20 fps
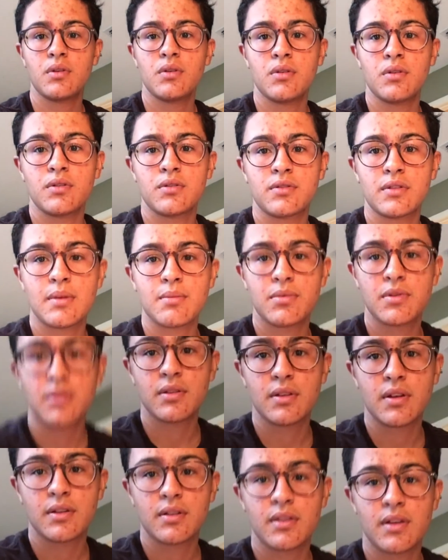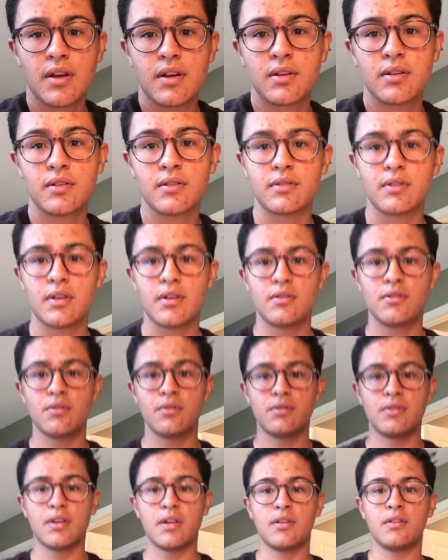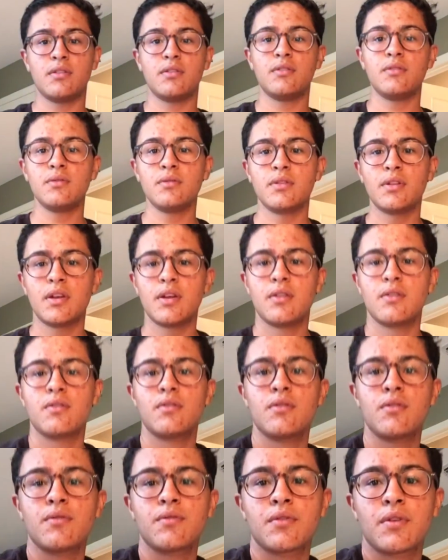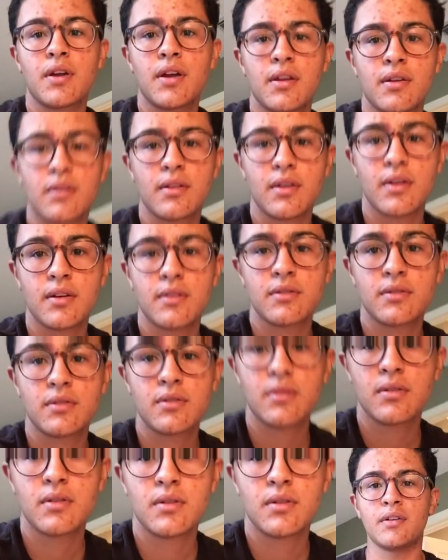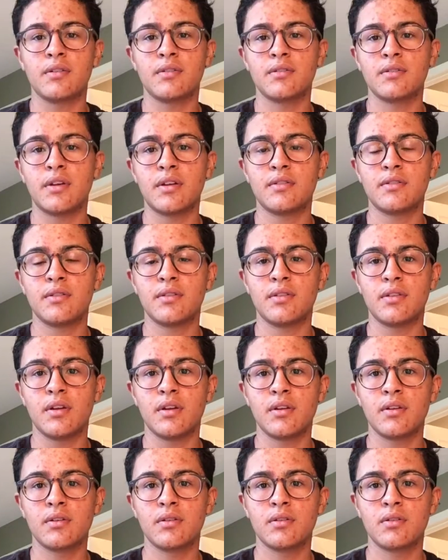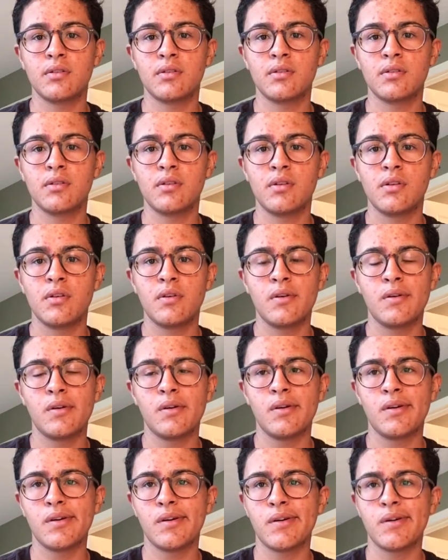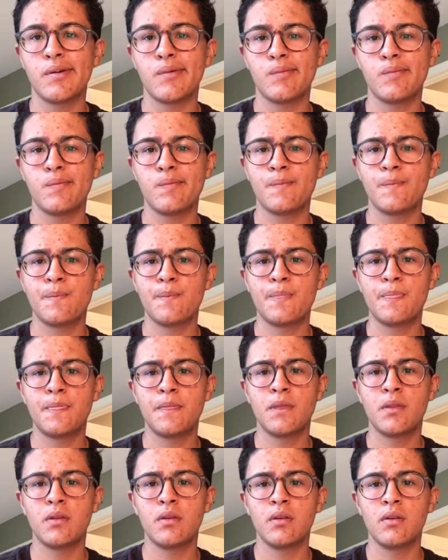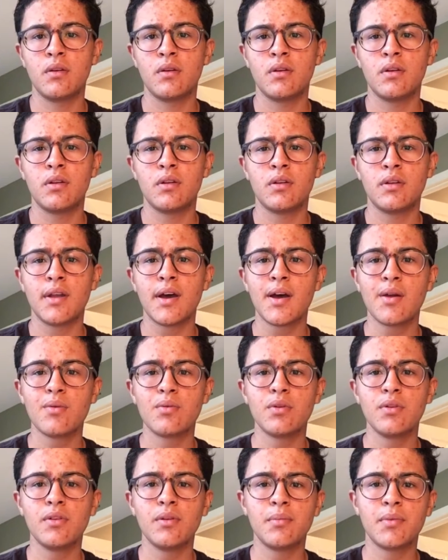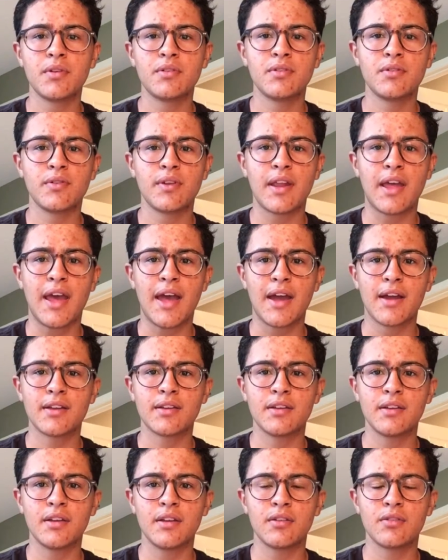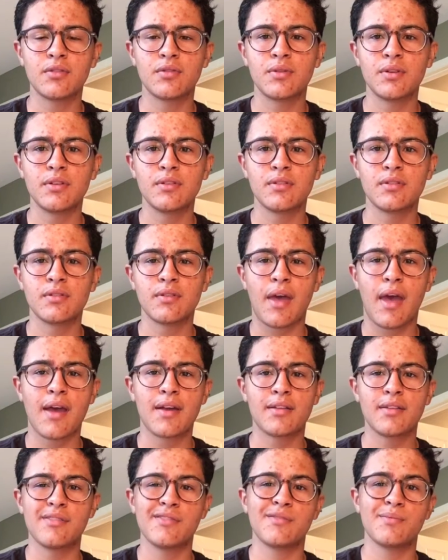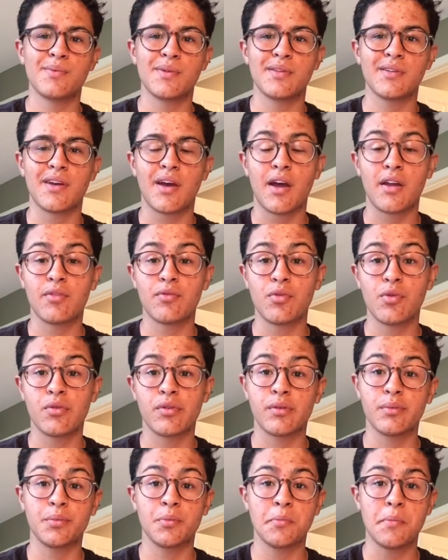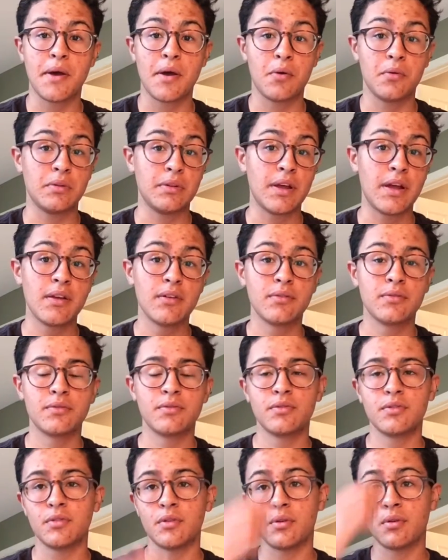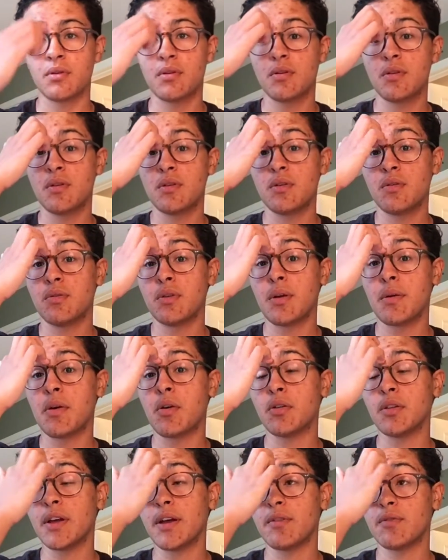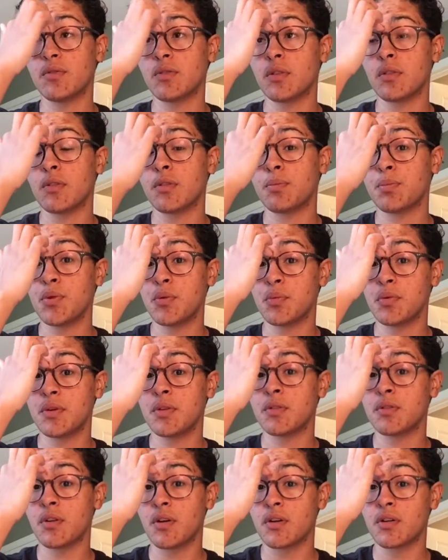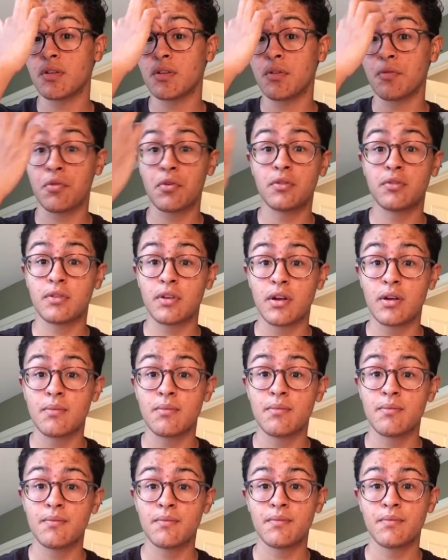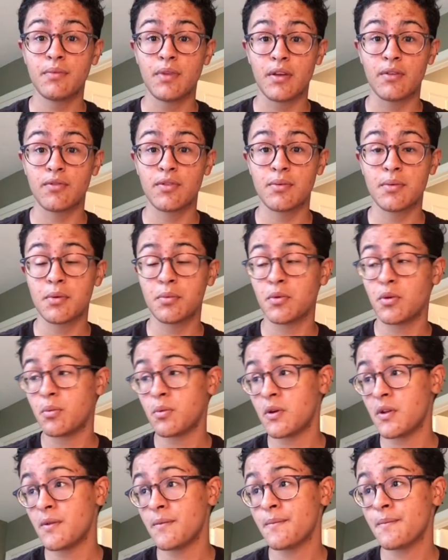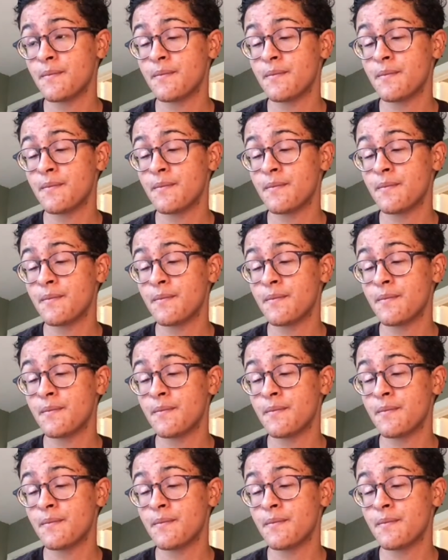or something like that, because I do tend to do that, overanalyze. That's a thing. Not really much of an acne increase. Acne has been kind of horrible my whole life, so not my whole life, since puberty started the first time, like female puberty.